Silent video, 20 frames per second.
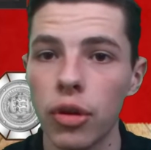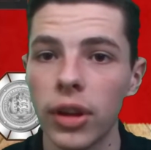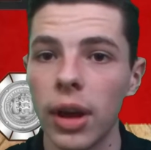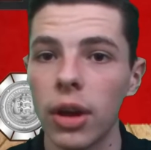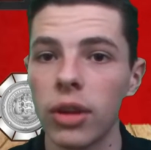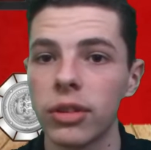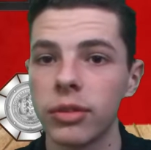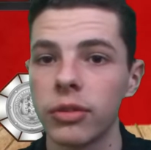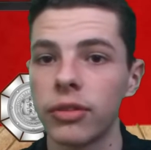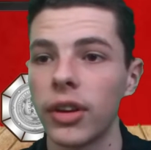That
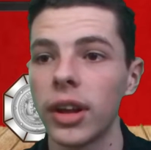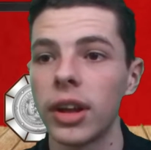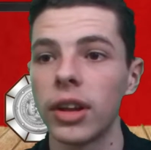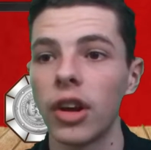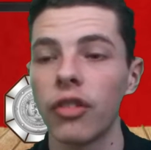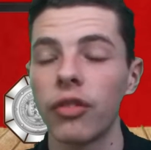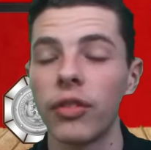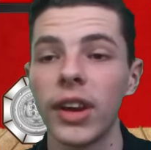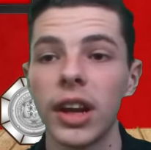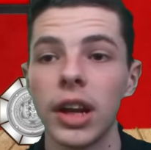was, funny
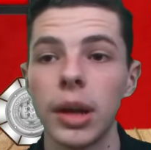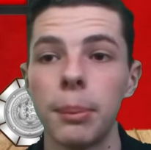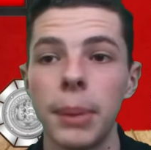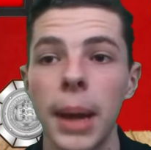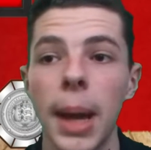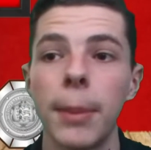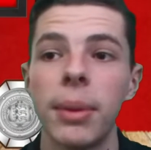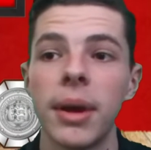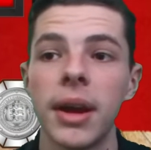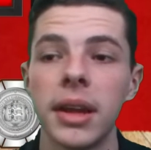enough, Nicola
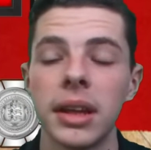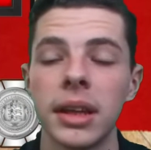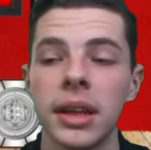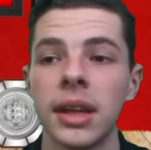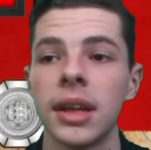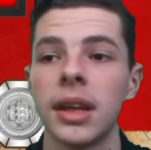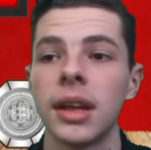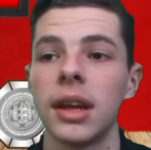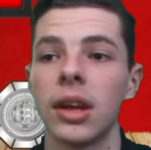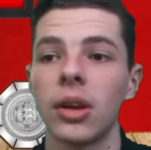Pepe
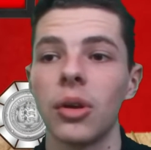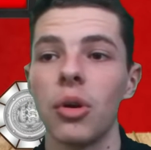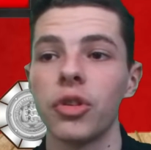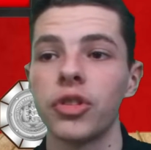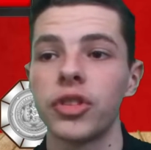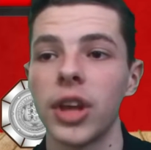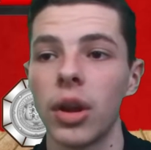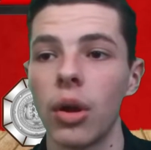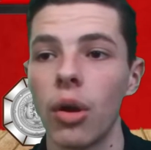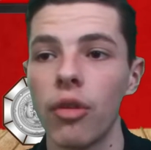got
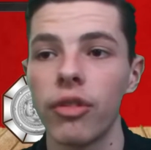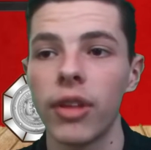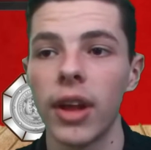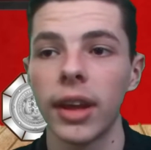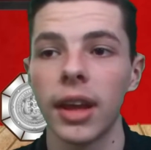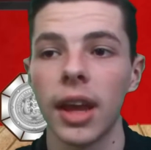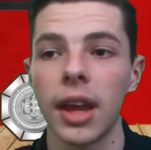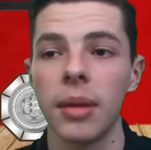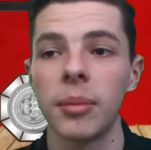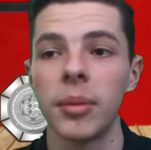sent off that
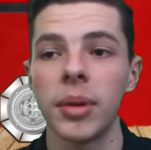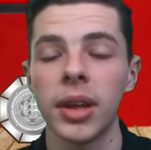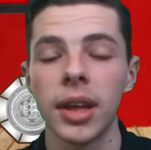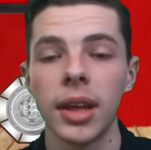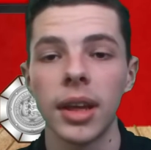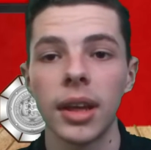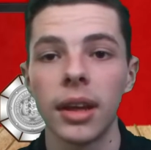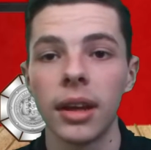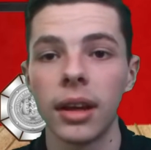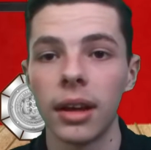game.
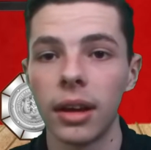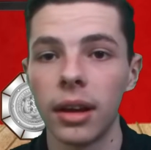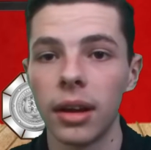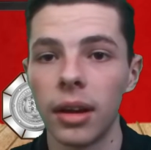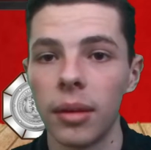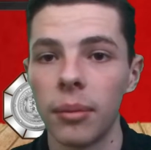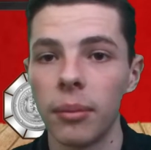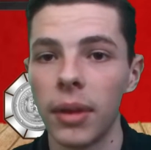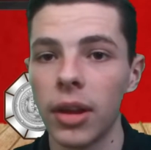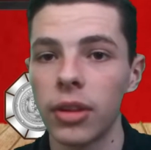
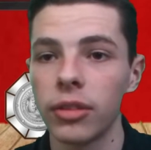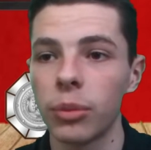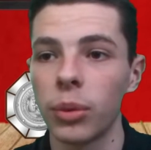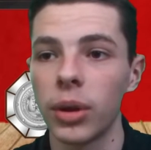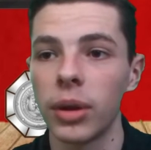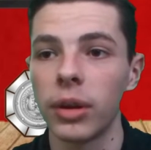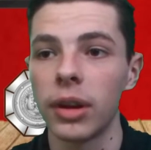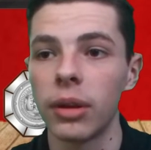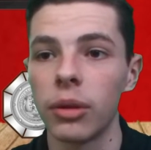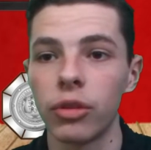That was
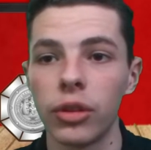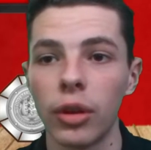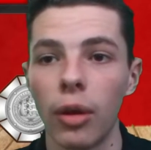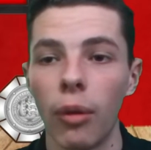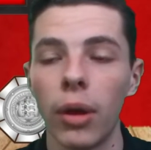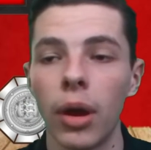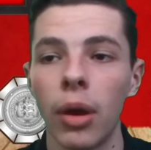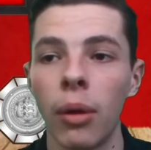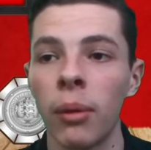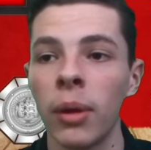when it was
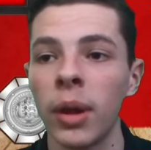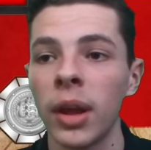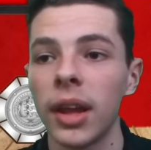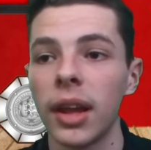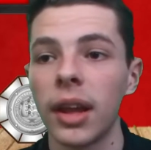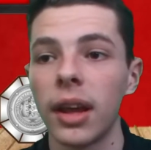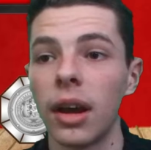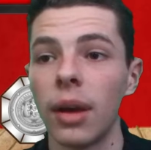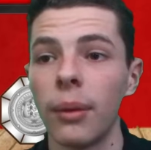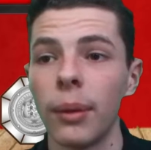0-0.
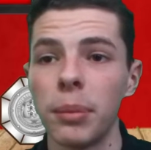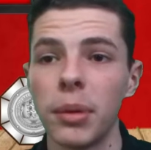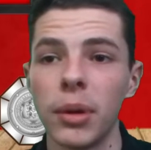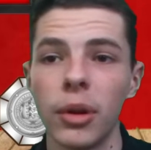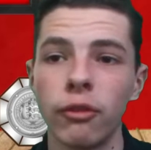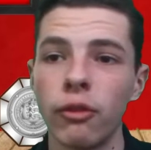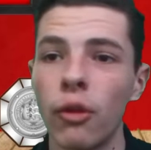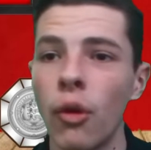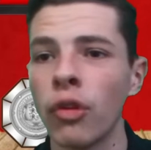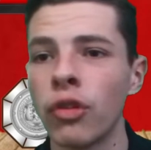We'd been a
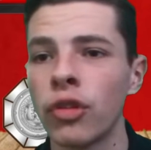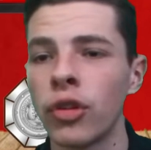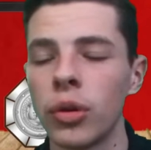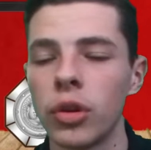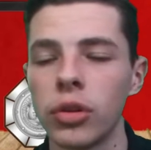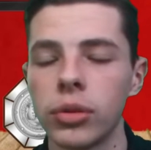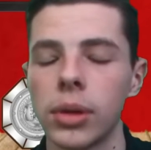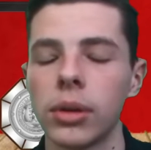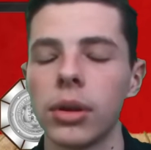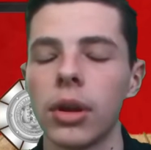4-2
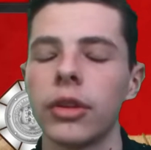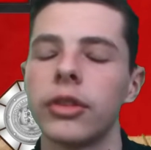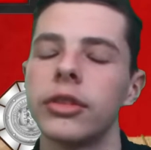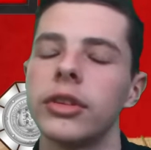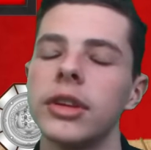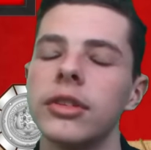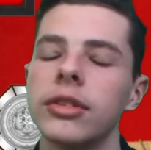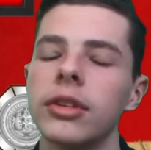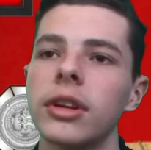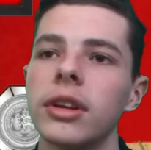as well last
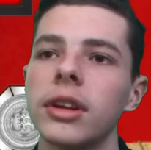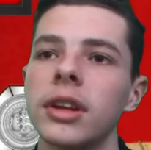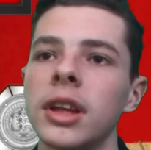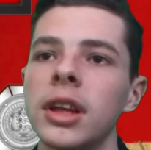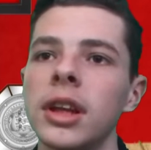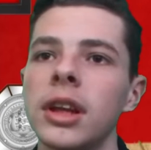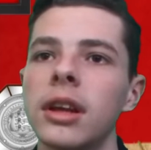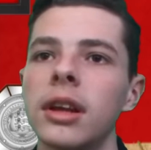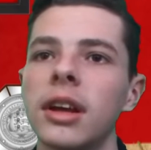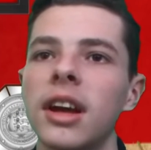season.
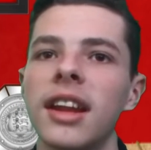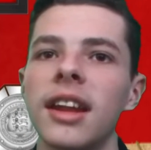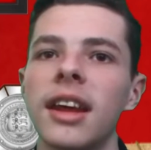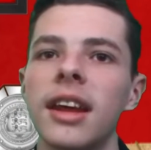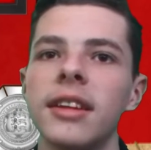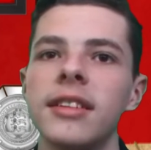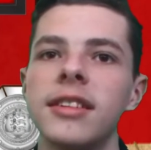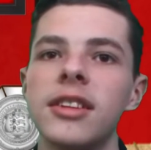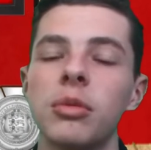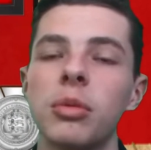And then
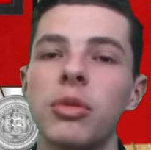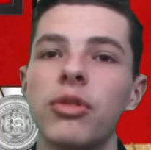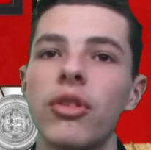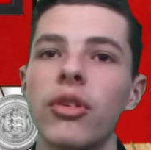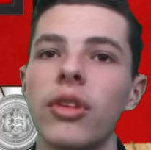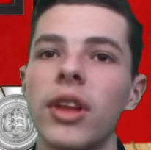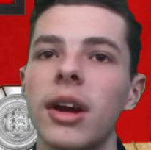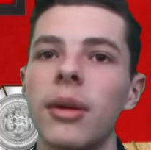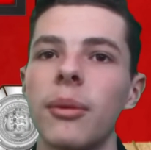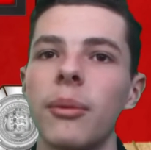the season
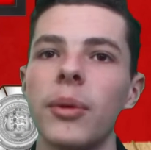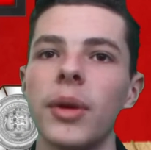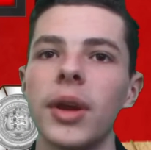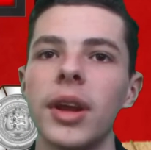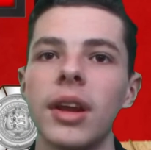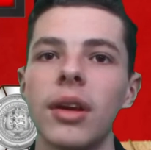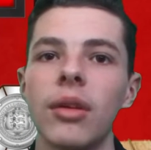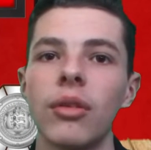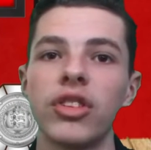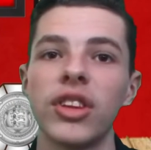before that,
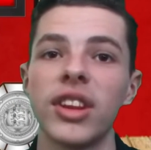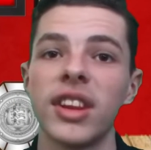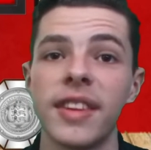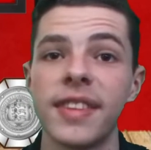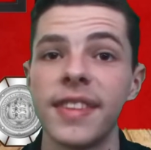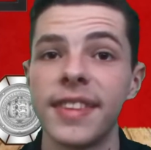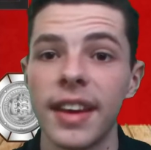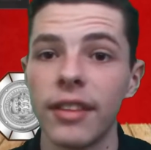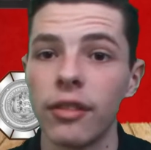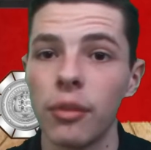we obviously
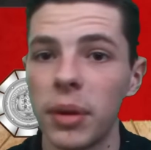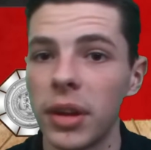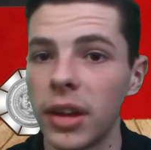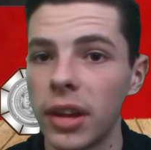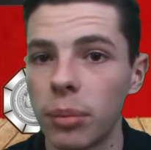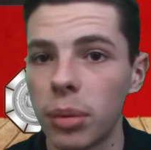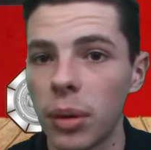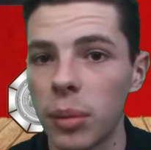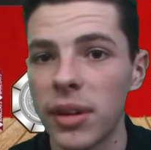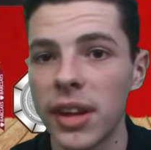haven't been in
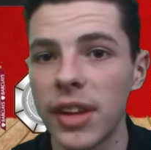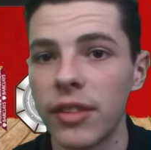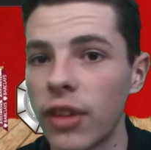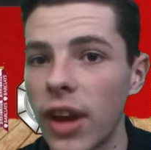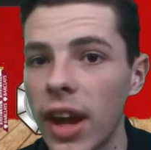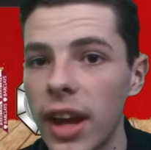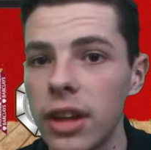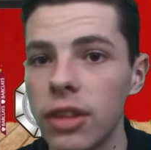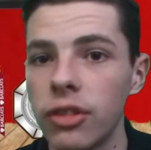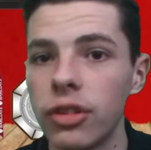the Premier League
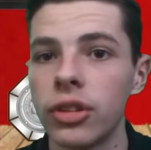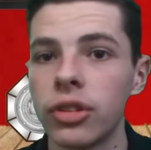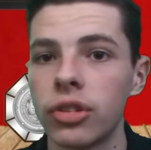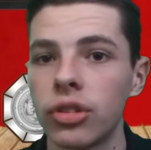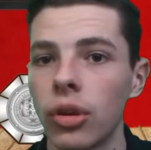for ages.